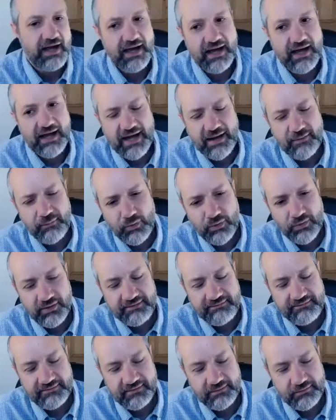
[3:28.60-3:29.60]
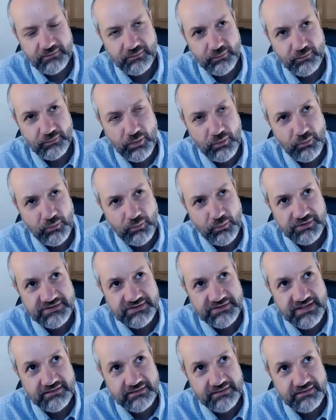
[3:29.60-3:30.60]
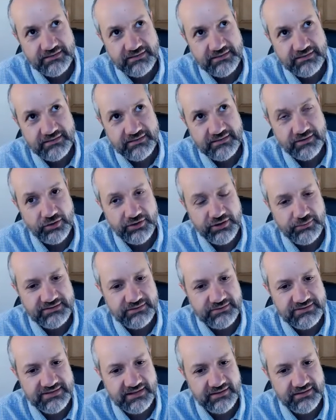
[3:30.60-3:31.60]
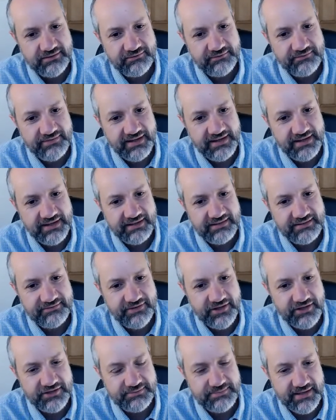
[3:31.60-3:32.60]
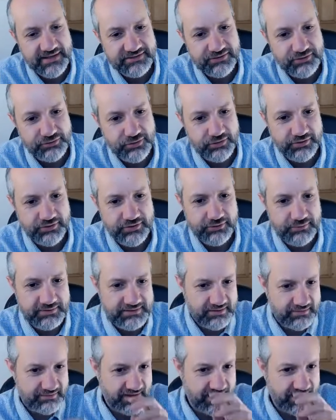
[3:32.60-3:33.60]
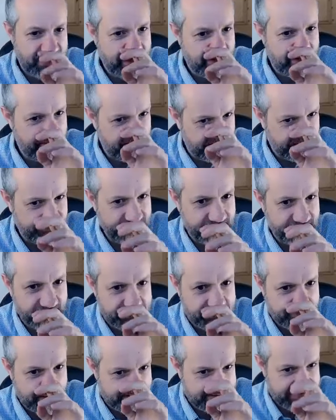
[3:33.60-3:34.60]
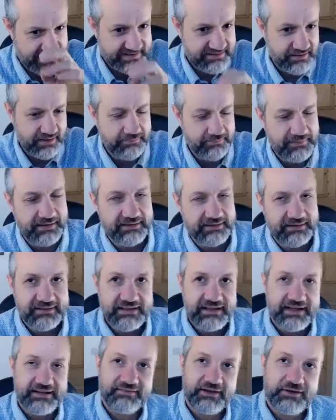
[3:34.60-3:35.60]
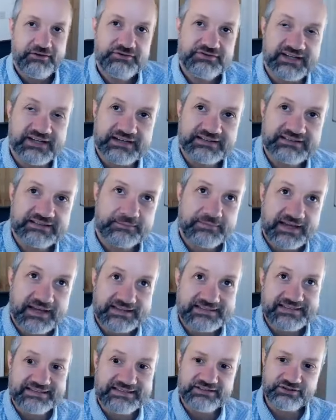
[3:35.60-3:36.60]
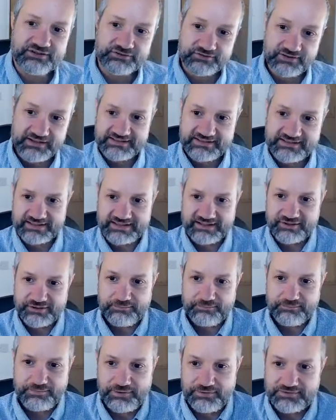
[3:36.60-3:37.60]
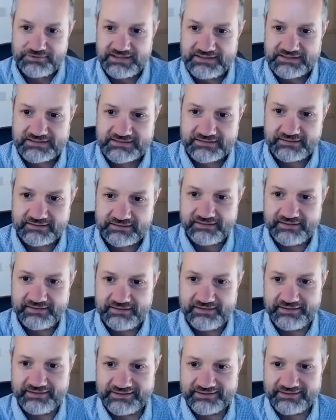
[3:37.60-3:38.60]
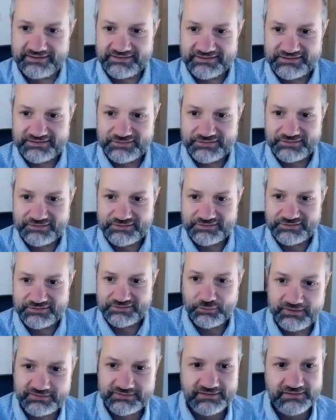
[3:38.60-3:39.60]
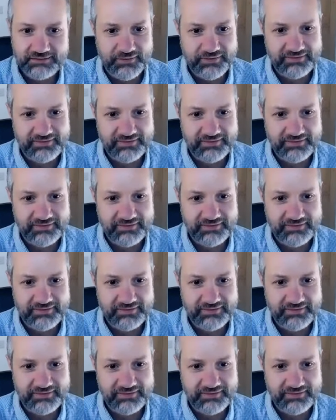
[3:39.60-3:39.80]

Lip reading: And what was it that got you into Silicon Valley in the first place, or got you into that area in the first place? In those days, I'm guessing degrees in computing science weren't.